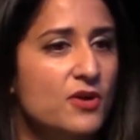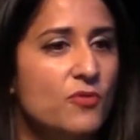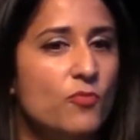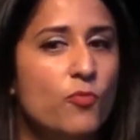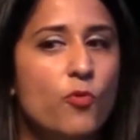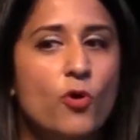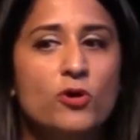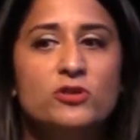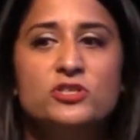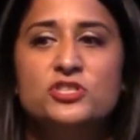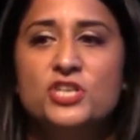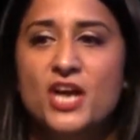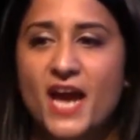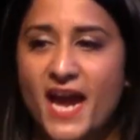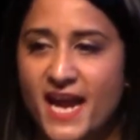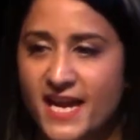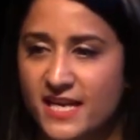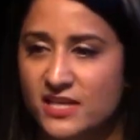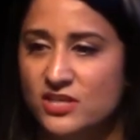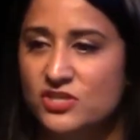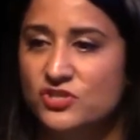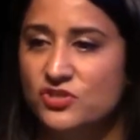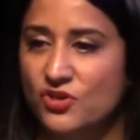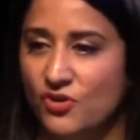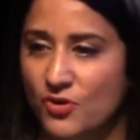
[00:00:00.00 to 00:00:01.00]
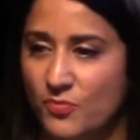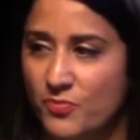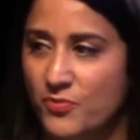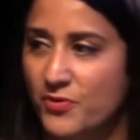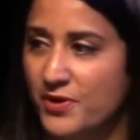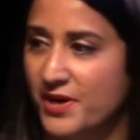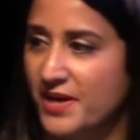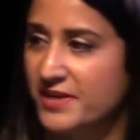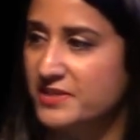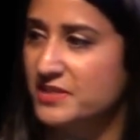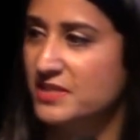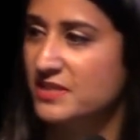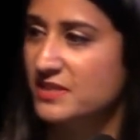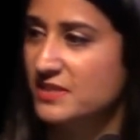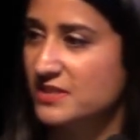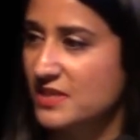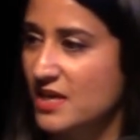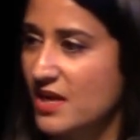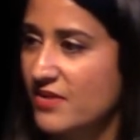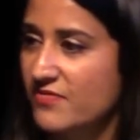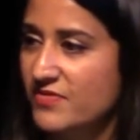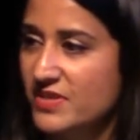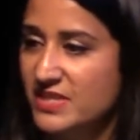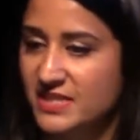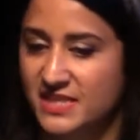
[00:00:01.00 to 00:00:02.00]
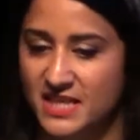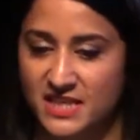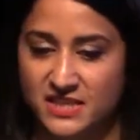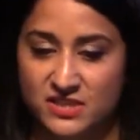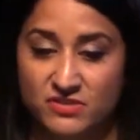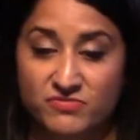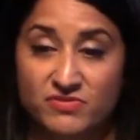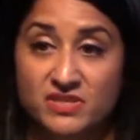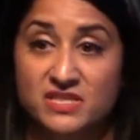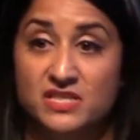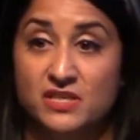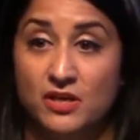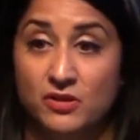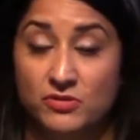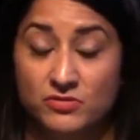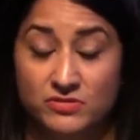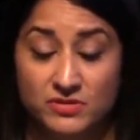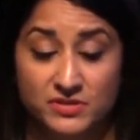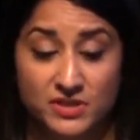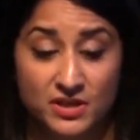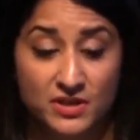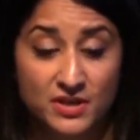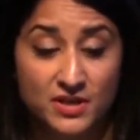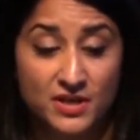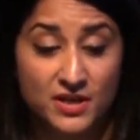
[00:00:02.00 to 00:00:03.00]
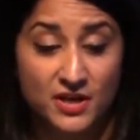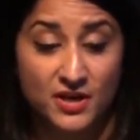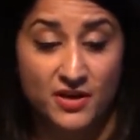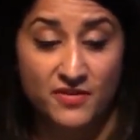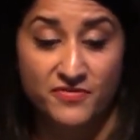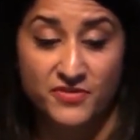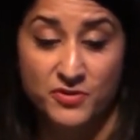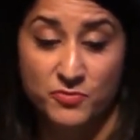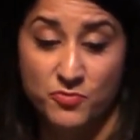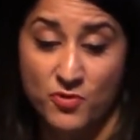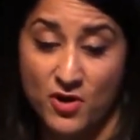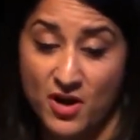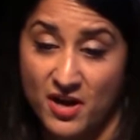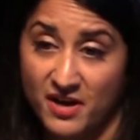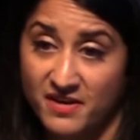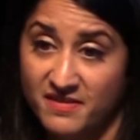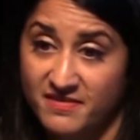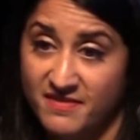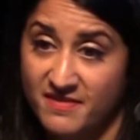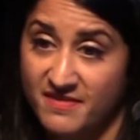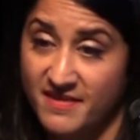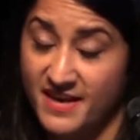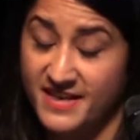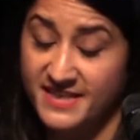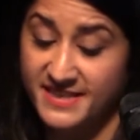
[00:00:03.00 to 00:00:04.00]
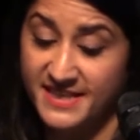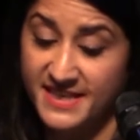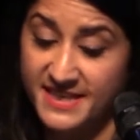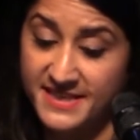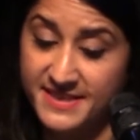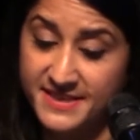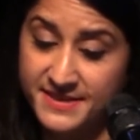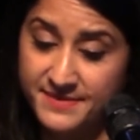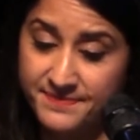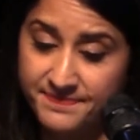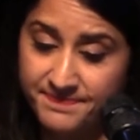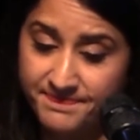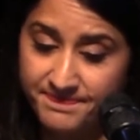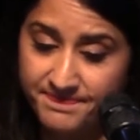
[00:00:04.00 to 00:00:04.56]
what changed on a product and service as a result of the work that they did.